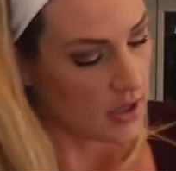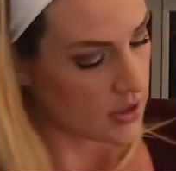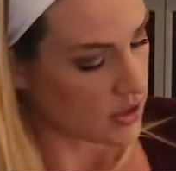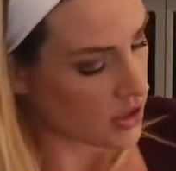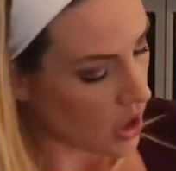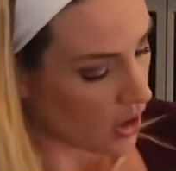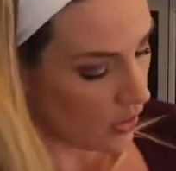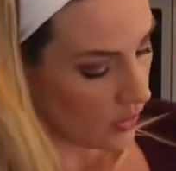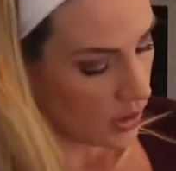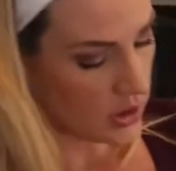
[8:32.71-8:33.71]

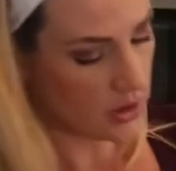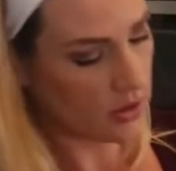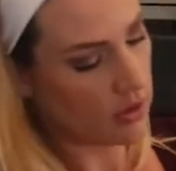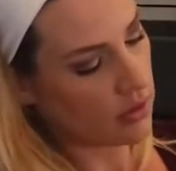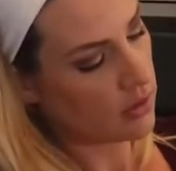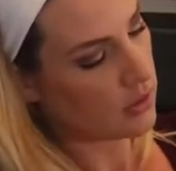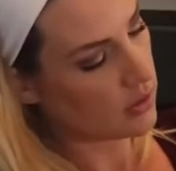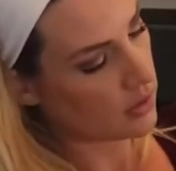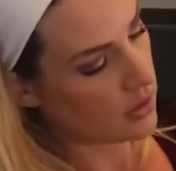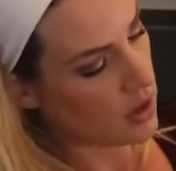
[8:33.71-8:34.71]
So
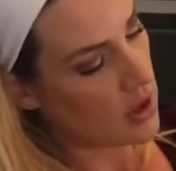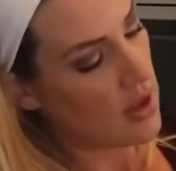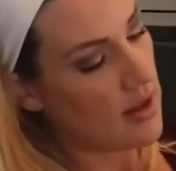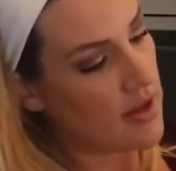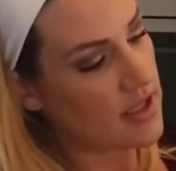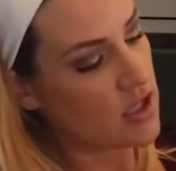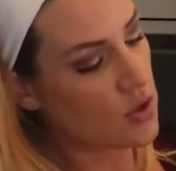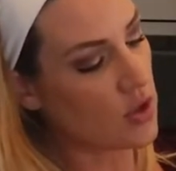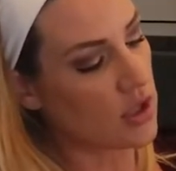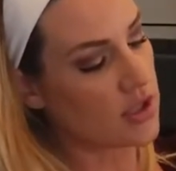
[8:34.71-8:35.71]
this is
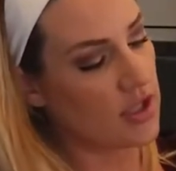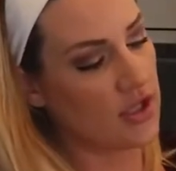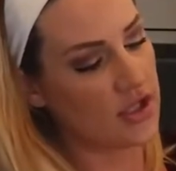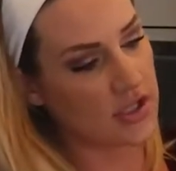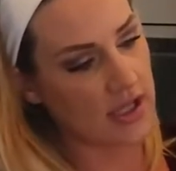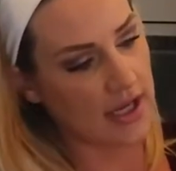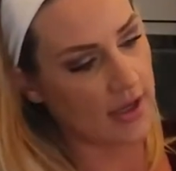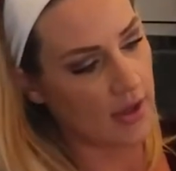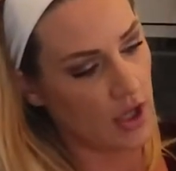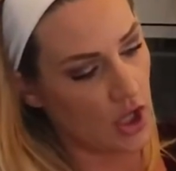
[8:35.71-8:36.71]
cool. So you just like
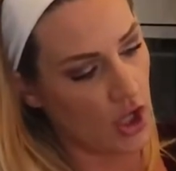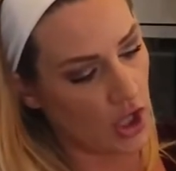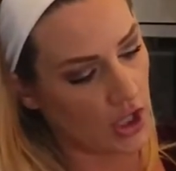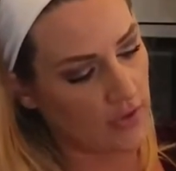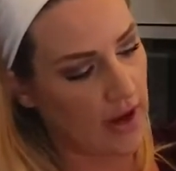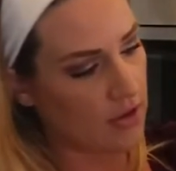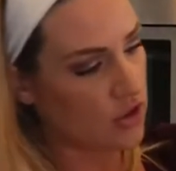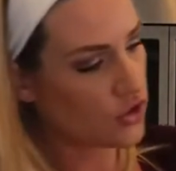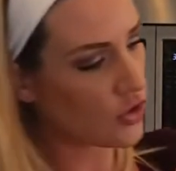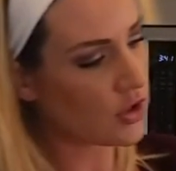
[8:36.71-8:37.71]
hook it around your
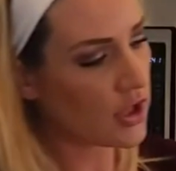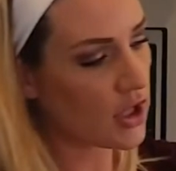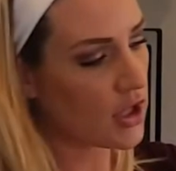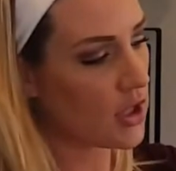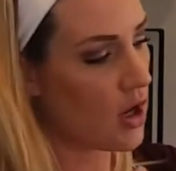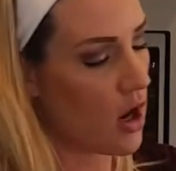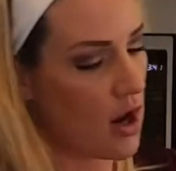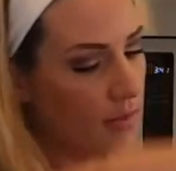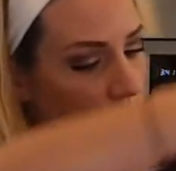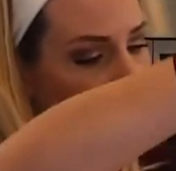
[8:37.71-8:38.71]
stroller on both